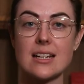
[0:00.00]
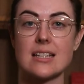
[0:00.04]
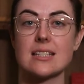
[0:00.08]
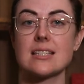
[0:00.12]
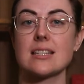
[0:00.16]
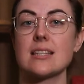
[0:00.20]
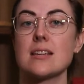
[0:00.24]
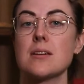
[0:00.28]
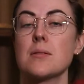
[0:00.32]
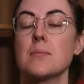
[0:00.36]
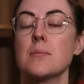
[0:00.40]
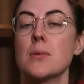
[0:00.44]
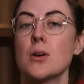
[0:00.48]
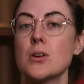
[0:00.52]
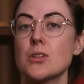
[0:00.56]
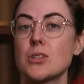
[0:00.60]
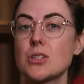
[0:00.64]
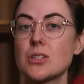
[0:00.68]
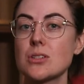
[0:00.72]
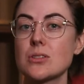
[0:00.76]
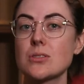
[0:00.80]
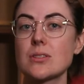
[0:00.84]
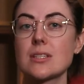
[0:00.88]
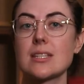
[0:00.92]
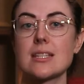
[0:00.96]
is the
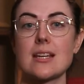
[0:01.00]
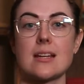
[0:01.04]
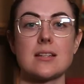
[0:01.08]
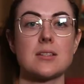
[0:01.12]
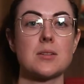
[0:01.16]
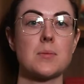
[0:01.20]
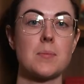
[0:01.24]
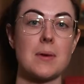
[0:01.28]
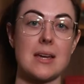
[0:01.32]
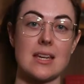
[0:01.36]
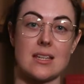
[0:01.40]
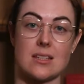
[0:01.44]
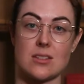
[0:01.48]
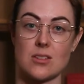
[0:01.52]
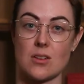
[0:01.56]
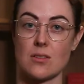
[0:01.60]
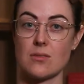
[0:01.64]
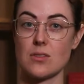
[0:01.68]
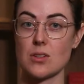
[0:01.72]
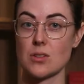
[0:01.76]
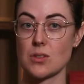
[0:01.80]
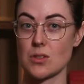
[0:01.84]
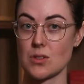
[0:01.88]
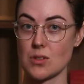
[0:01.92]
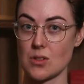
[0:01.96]
emotional centerpiece of
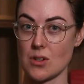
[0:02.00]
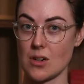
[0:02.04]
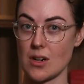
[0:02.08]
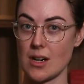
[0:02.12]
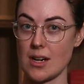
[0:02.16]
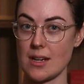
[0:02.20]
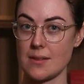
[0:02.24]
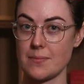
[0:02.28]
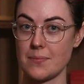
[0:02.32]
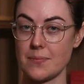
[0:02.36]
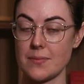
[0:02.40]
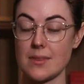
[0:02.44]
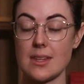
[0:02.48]
your story.